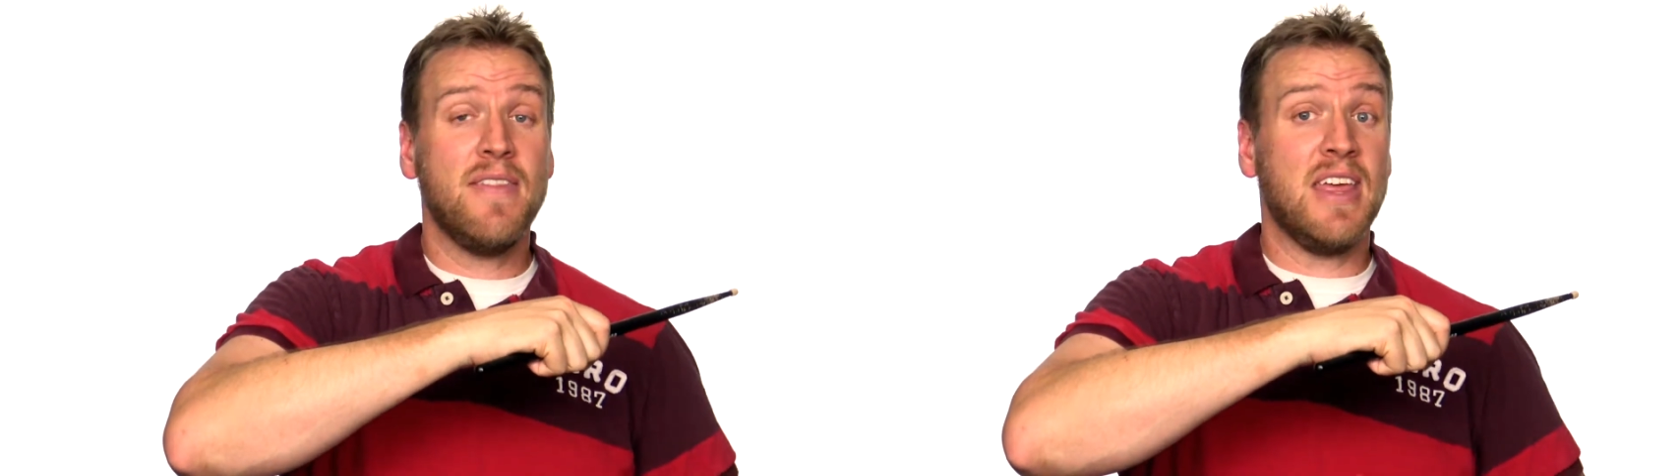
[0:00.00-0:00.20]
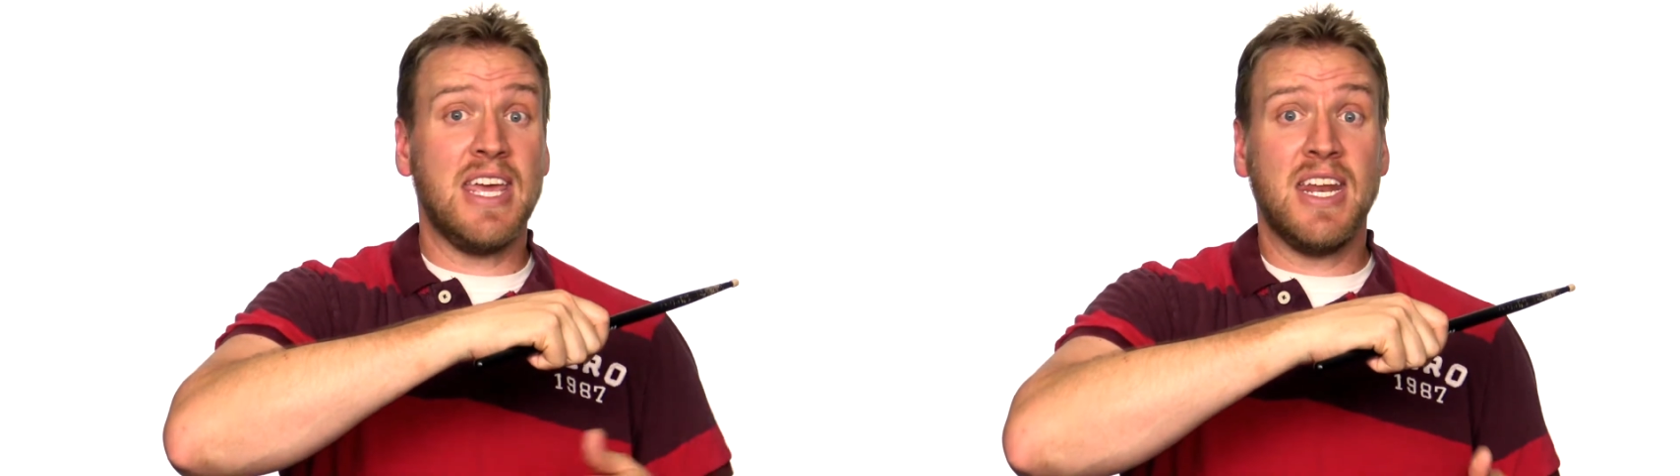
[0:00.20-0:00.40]

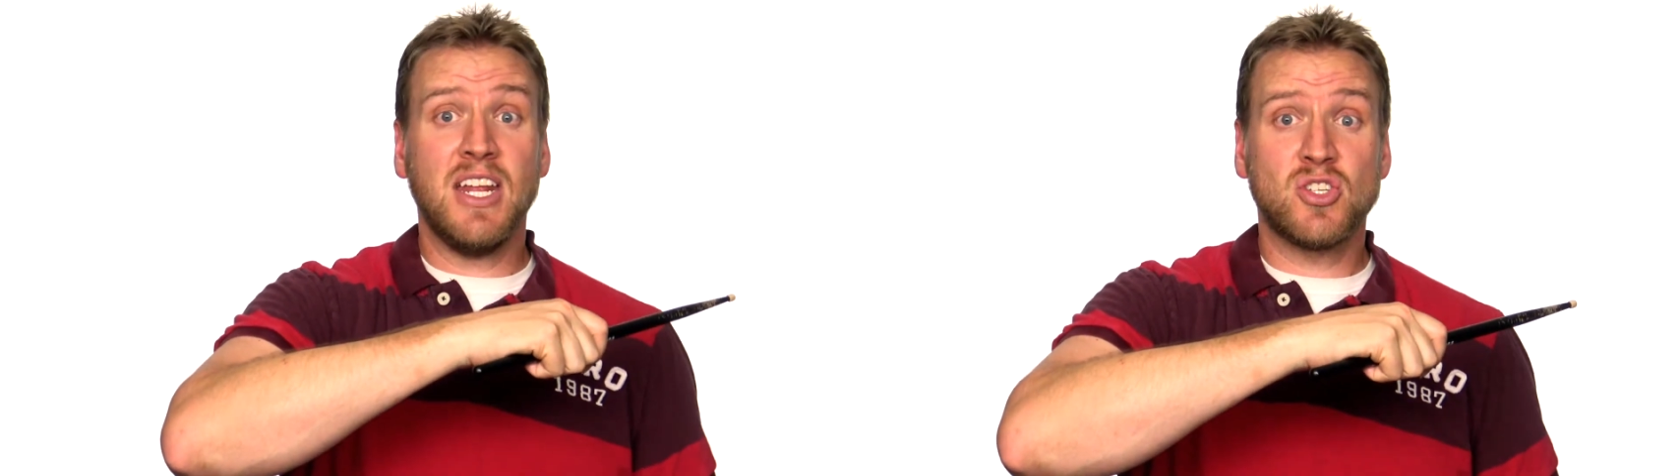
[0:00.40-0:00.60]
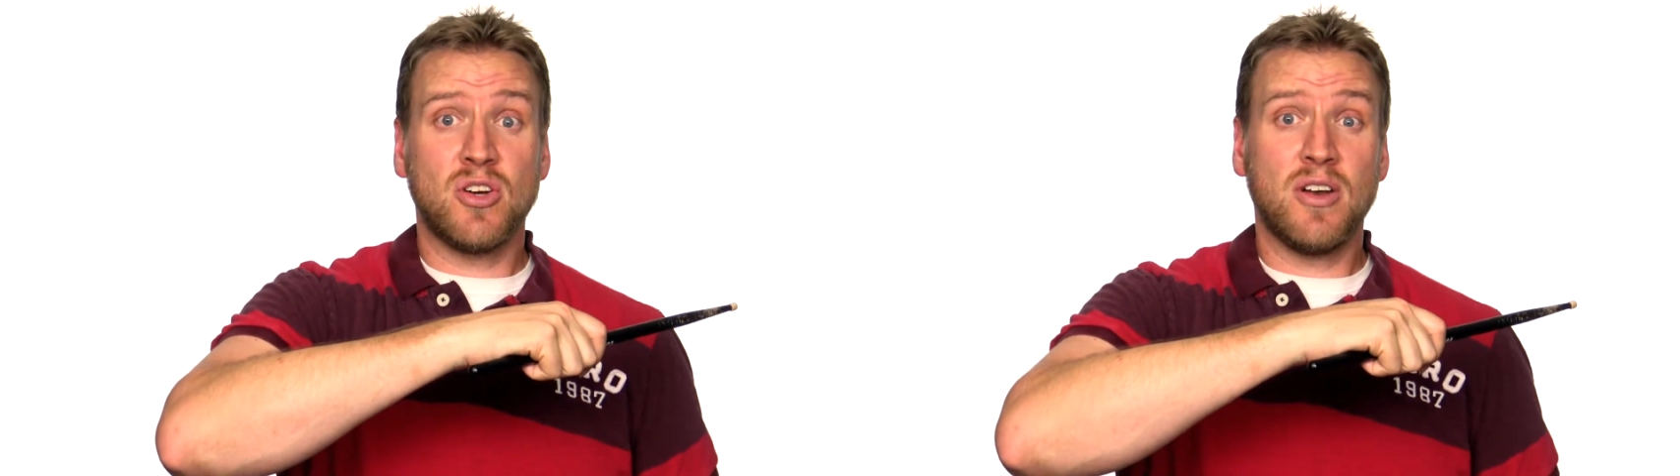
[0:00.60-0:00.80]
they get
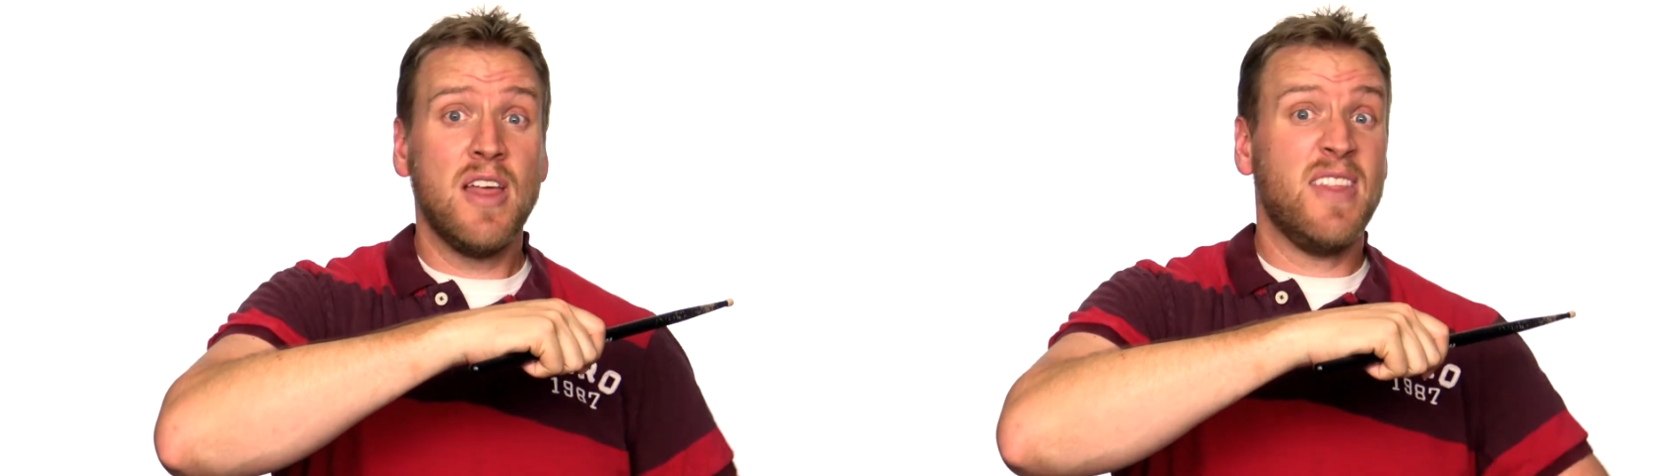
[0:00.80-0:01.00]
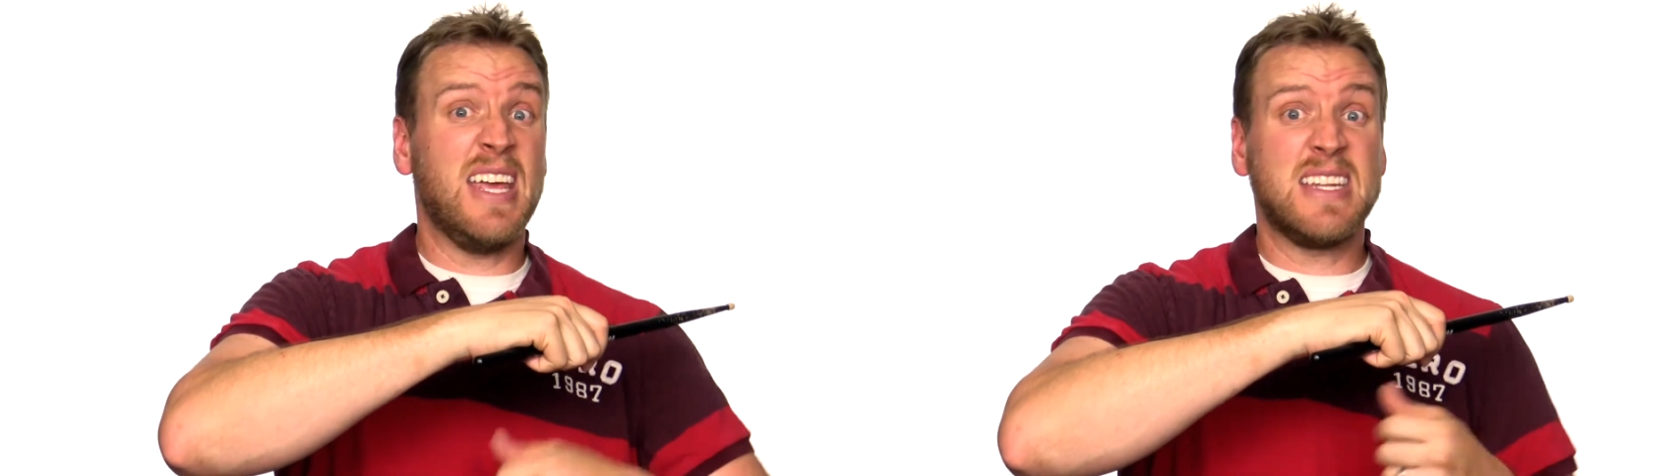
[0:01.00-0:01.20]
injured,
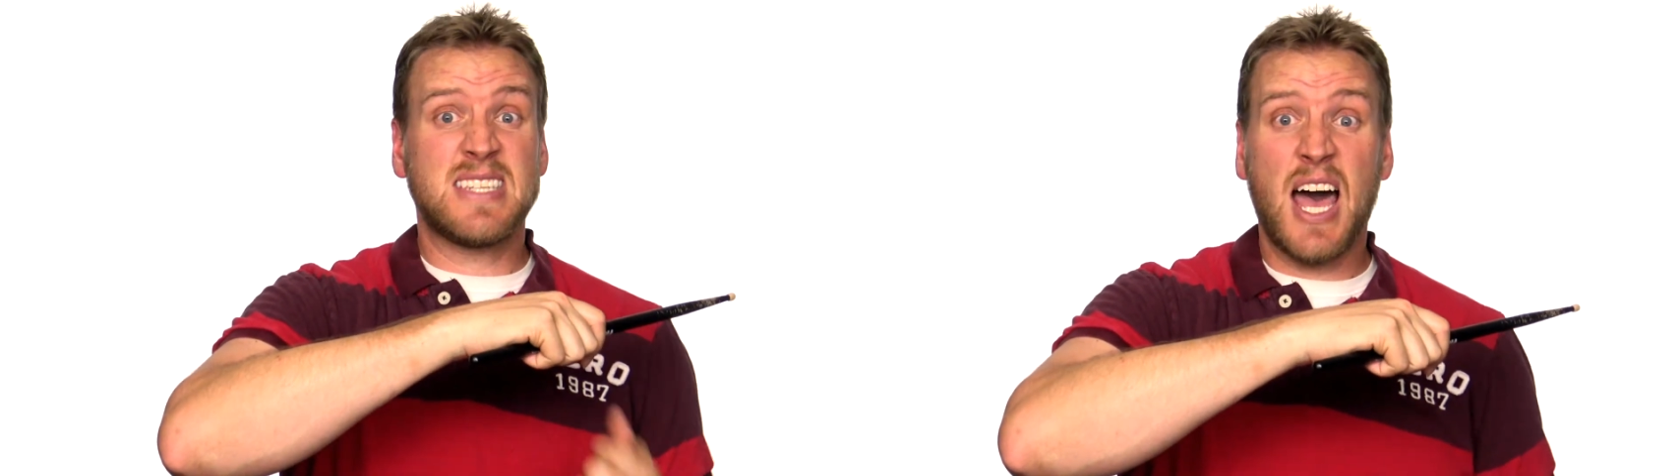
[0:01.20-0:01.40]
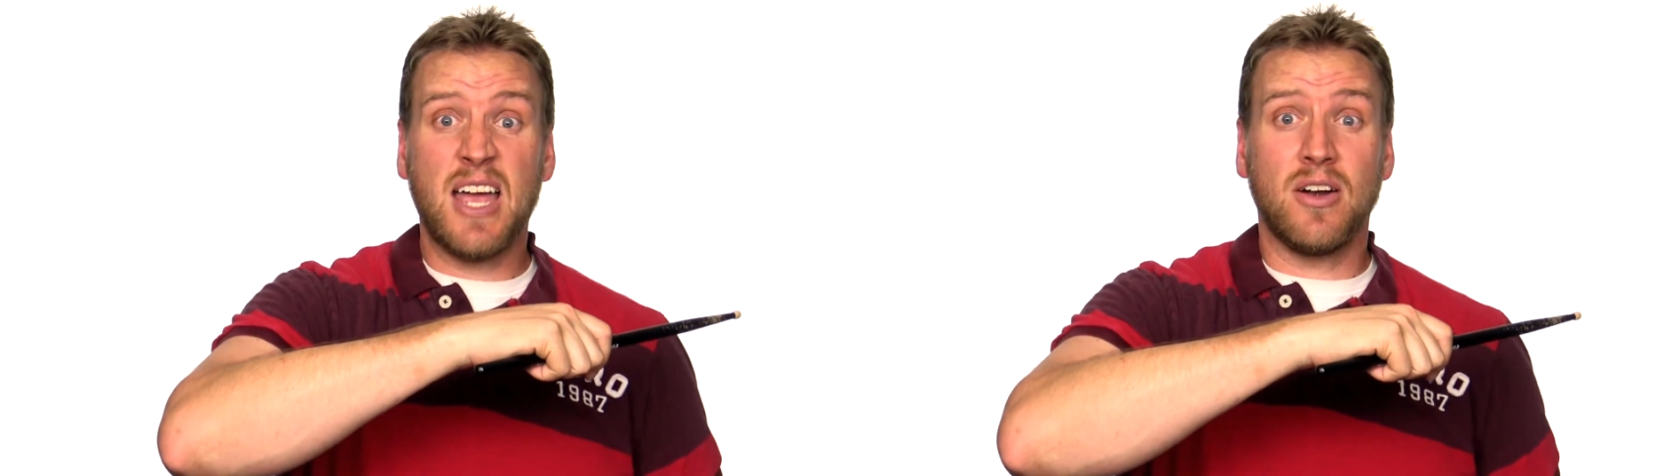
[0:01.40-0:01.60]
they get
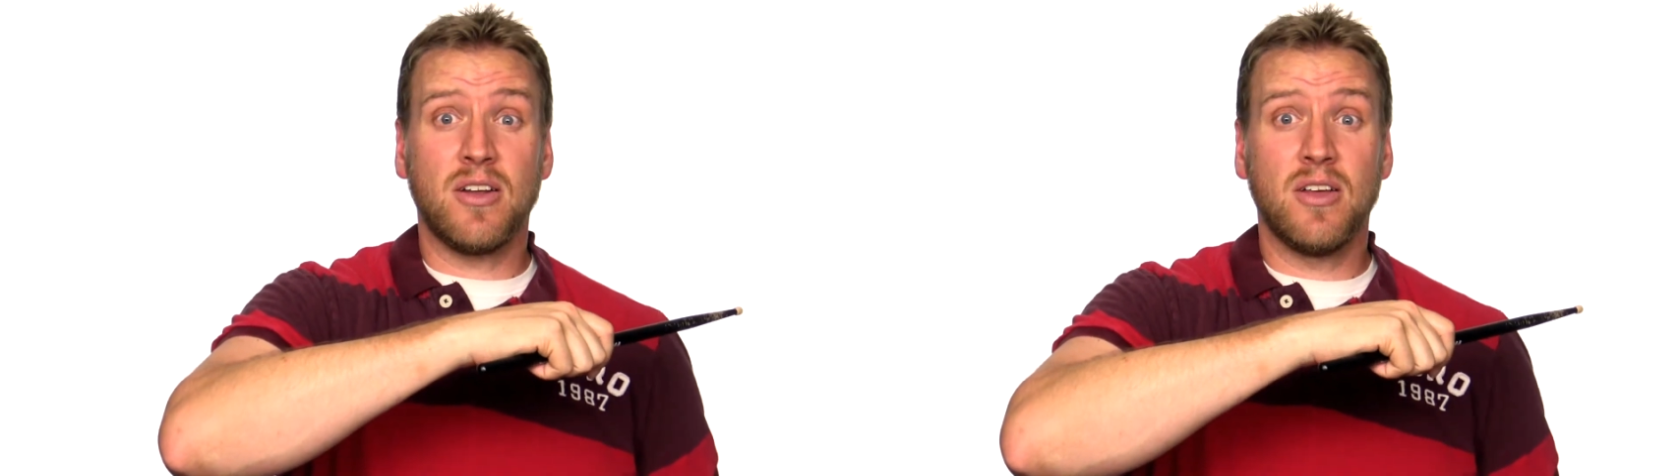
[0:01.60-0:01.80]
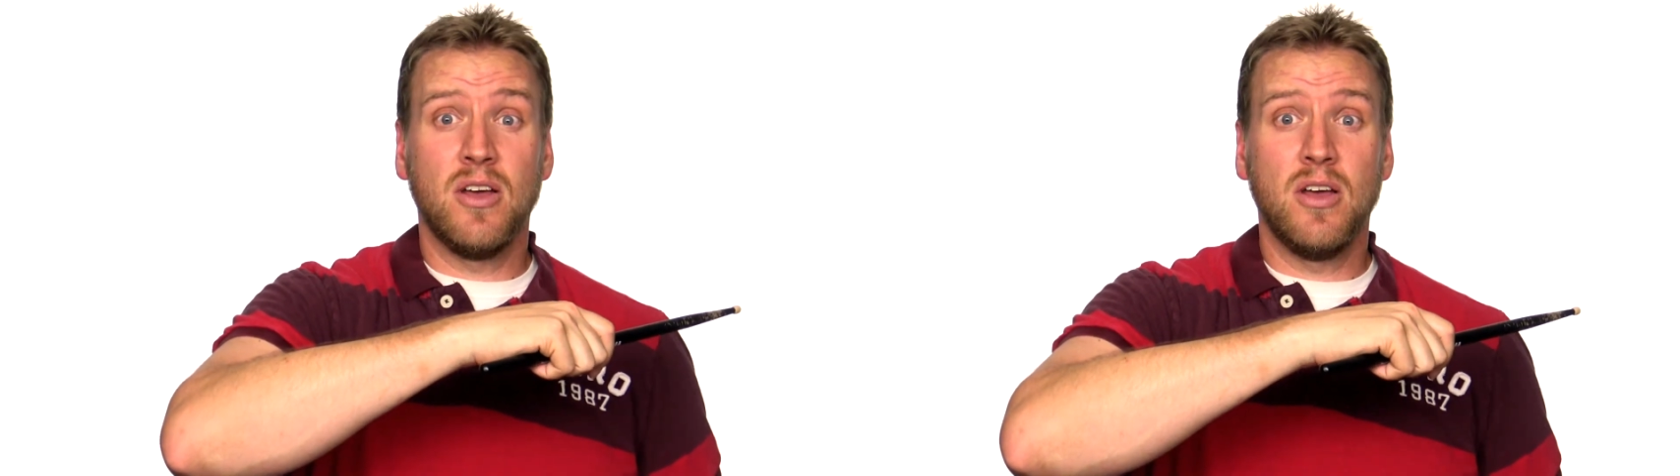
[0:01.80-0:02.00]
tired